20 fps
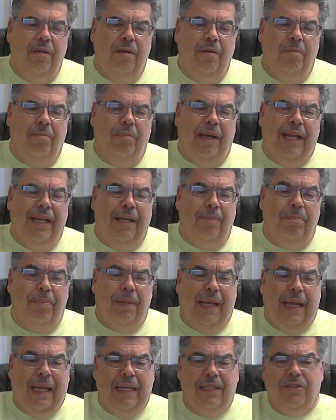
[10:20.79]
by a
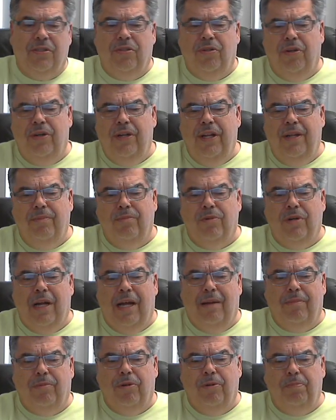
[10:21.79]
pastor named
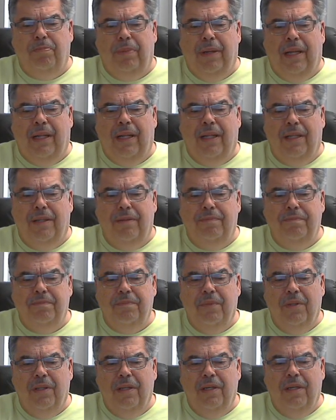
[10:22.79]
Robert Bell
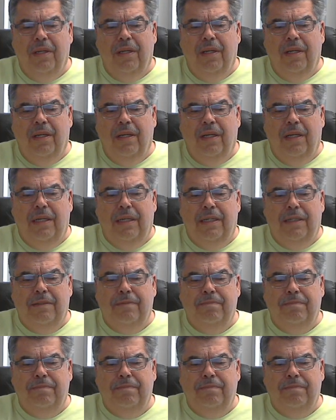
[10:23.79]
um,